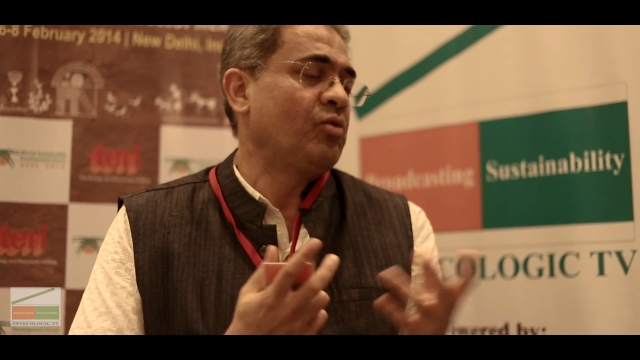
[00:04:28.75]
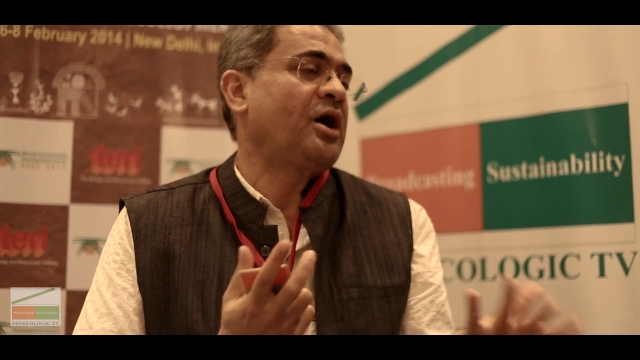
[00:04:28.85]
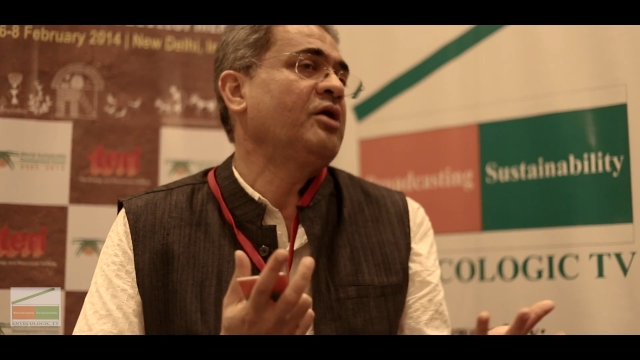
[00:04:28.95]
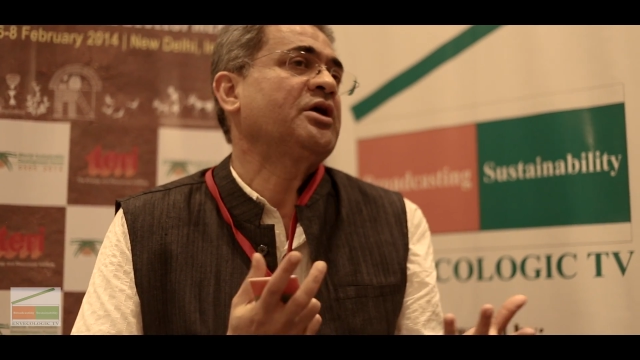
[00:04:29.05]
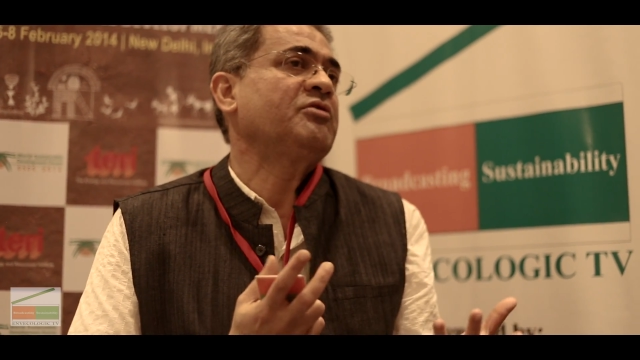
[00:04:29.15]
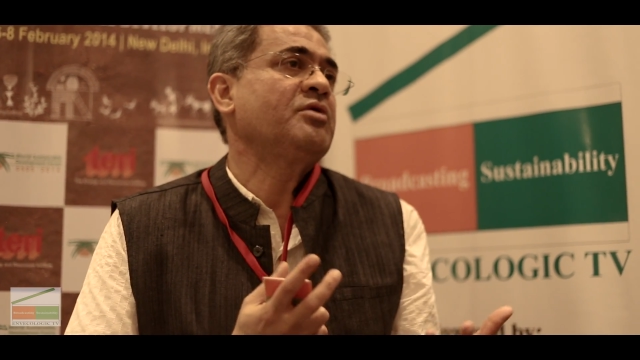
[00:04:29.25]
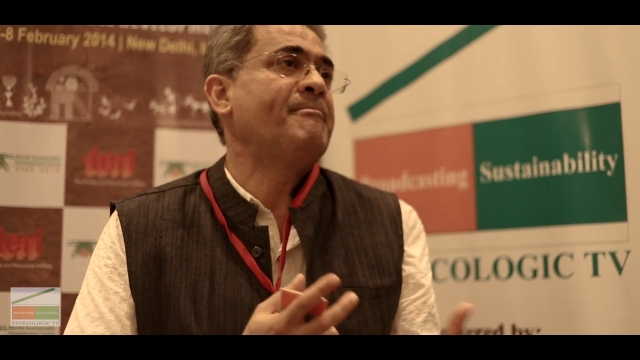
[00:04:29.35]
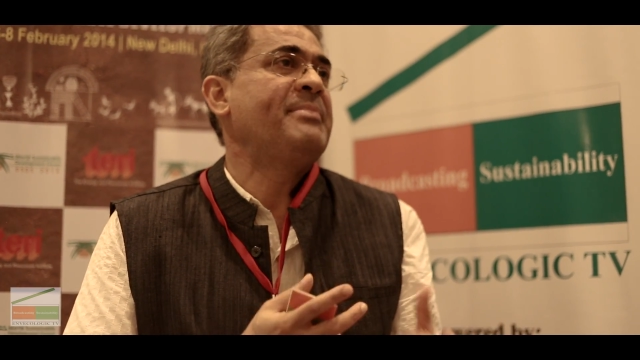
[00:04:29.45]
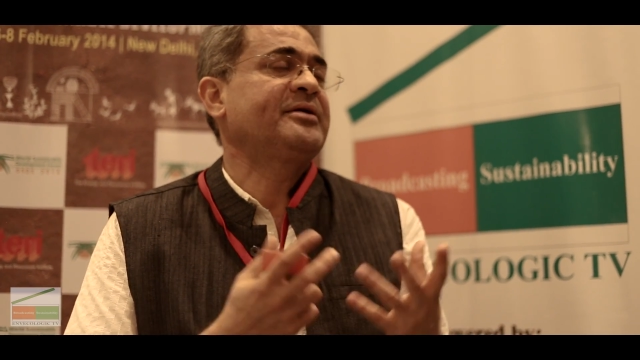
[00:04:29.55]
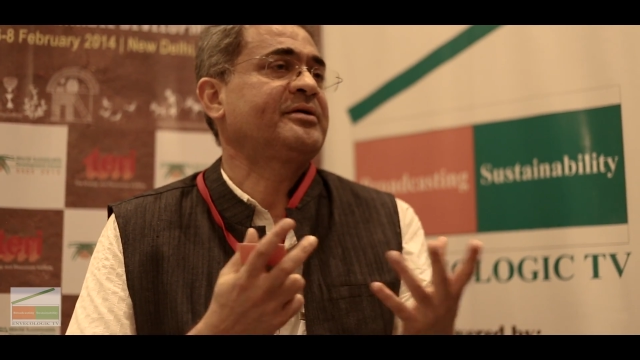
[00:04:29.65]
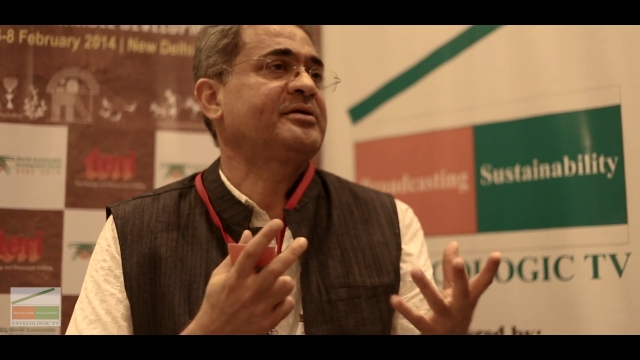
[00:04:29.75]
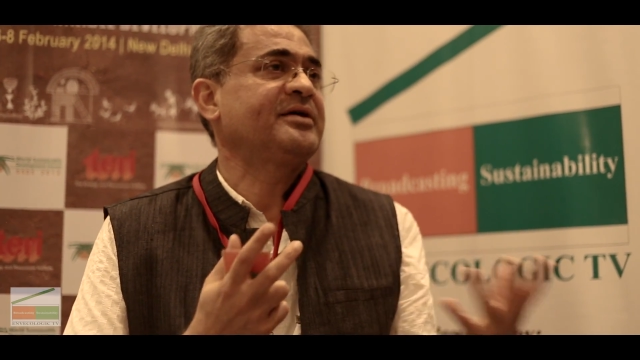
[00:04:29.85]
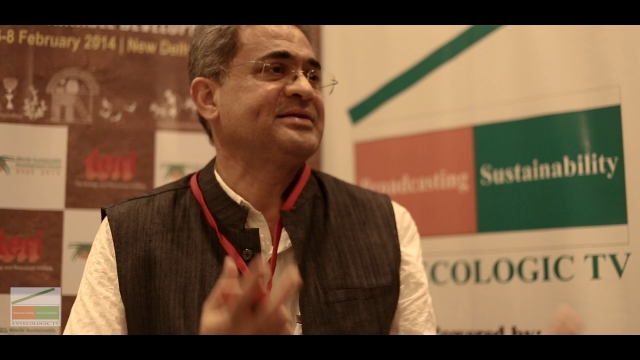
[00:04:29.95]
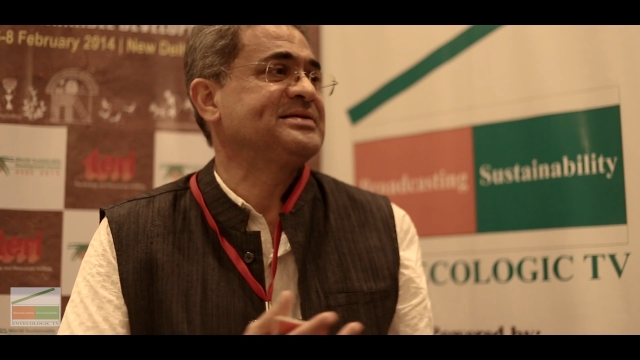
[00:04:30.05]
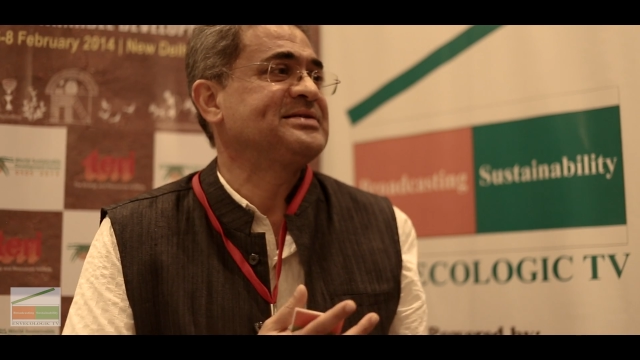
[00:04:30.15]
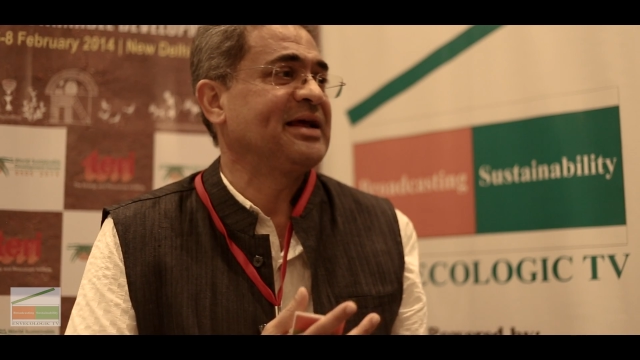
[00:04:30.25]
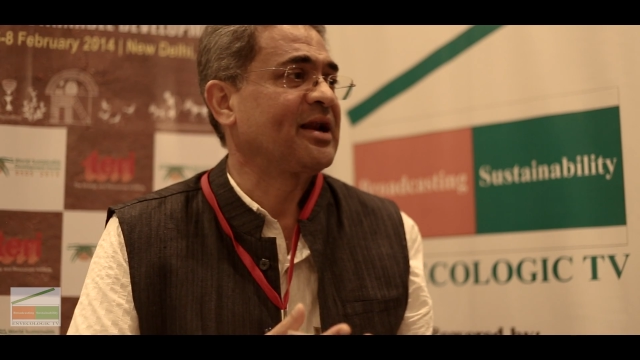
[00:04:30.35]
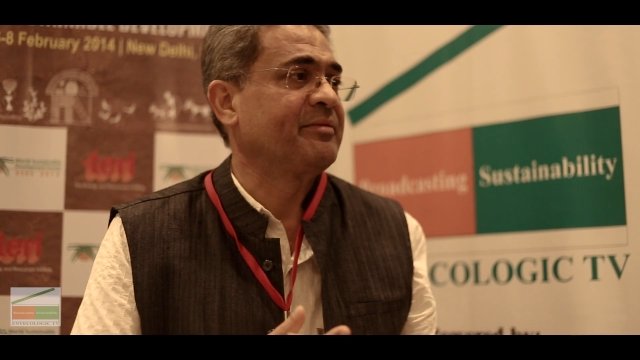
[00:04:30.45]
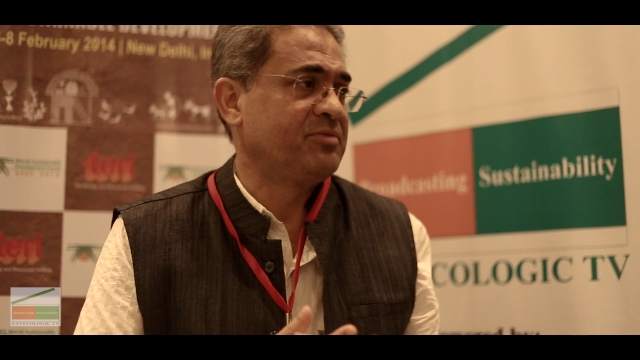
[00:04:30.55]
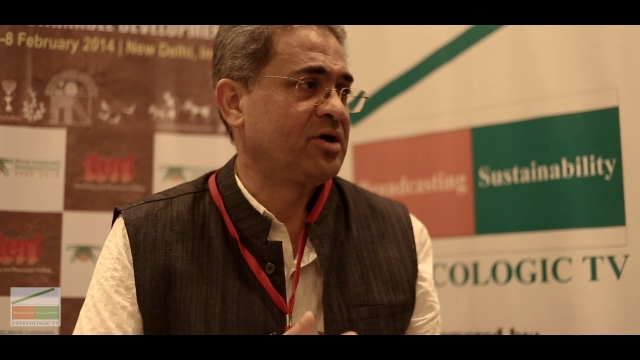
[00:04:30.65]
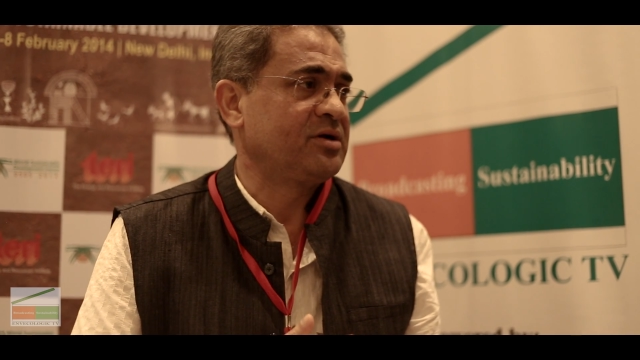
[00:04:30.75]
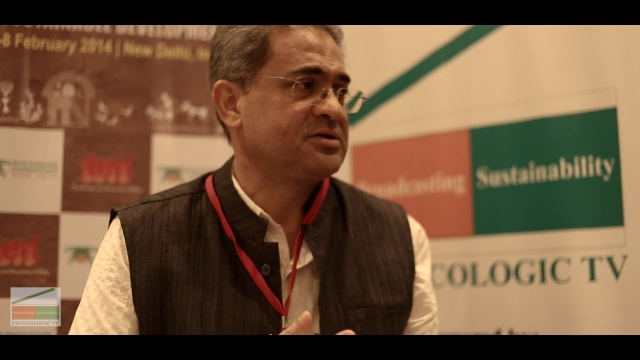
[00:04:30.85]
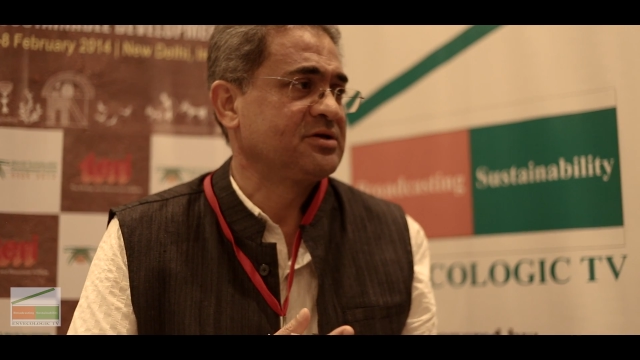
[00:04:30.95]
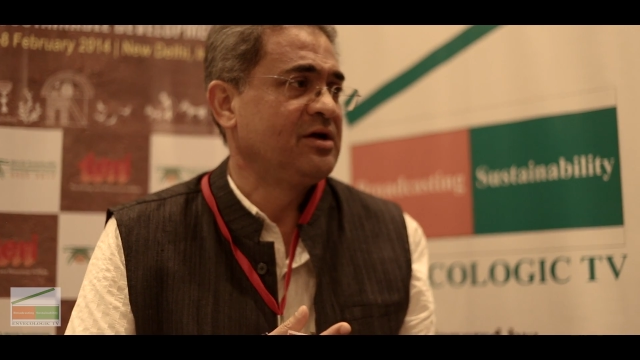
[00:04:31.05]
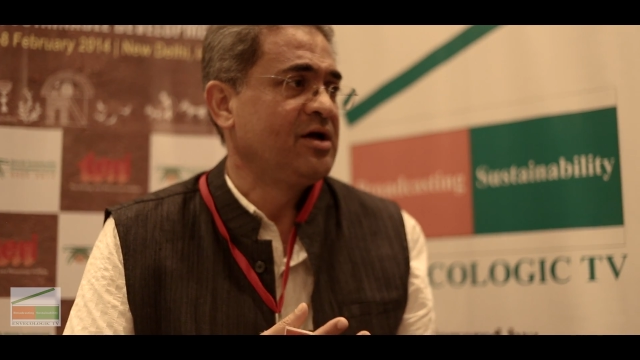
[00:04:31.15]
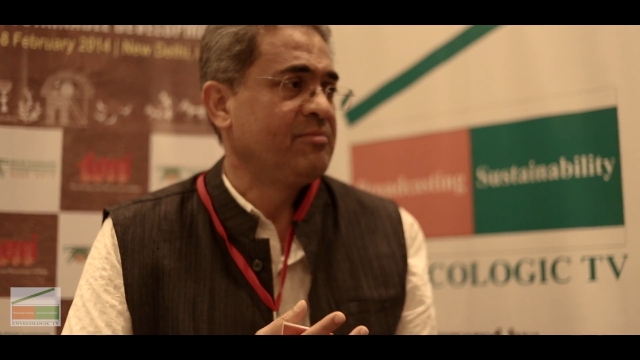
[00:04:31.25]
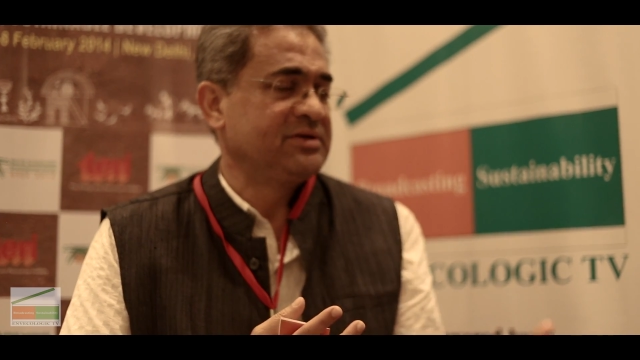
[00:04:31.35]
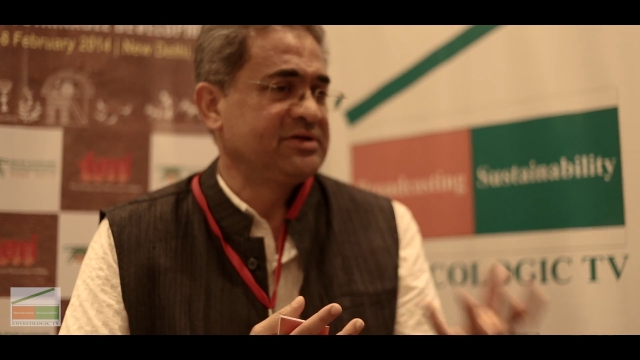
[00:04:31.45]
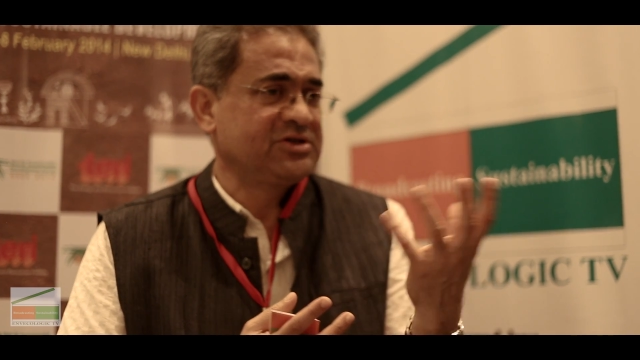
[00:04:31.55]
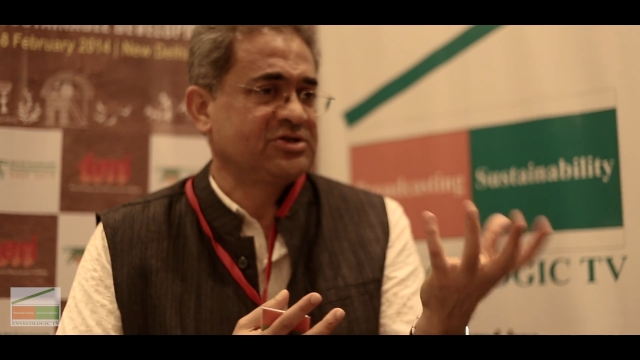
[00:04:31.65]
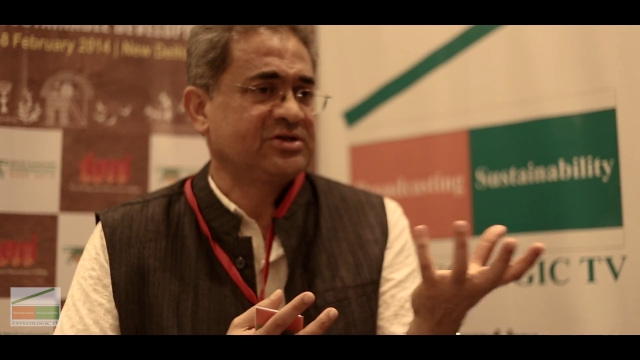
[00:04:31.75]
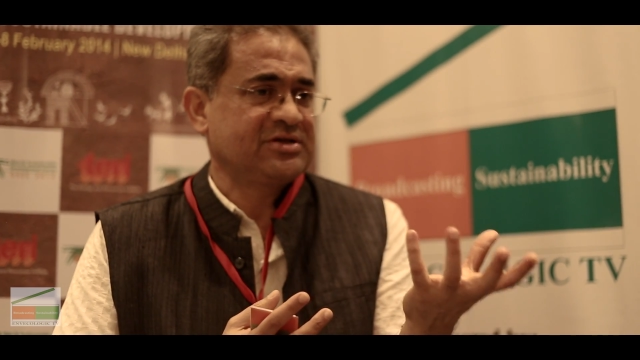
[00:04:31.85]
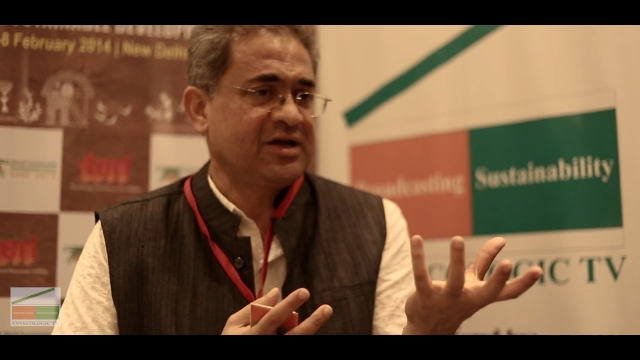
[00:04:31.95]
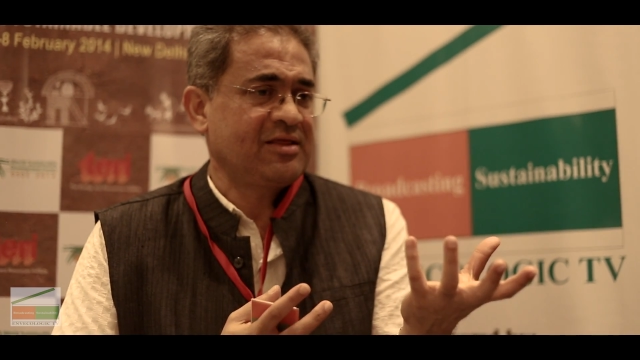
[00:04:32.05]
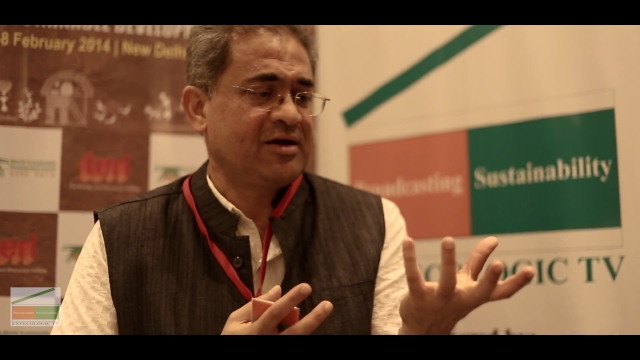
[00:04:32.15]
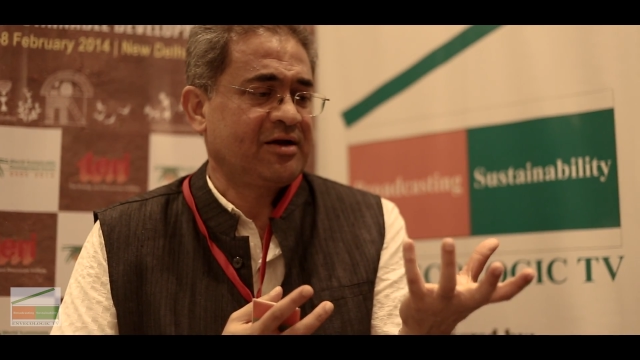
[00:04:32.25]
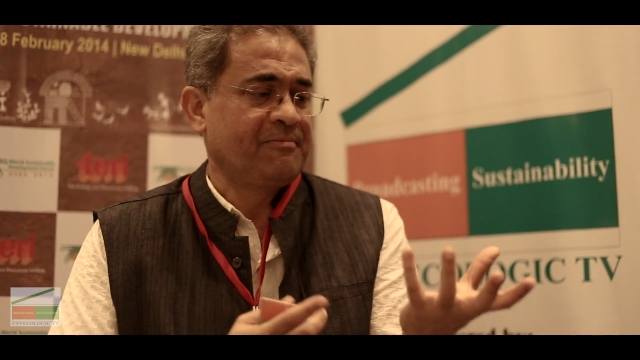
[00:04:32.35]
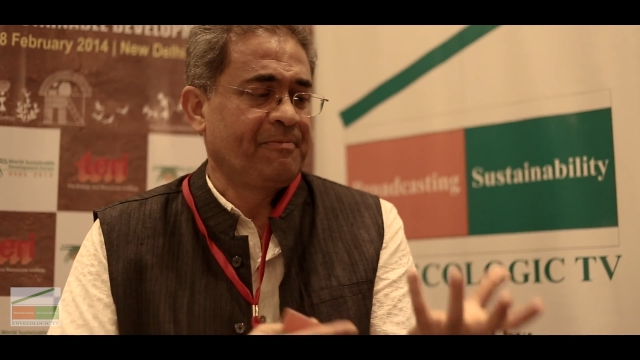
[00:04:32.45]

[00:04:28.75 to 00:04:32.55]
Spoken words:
how can we better the existing climate models. But this is to say that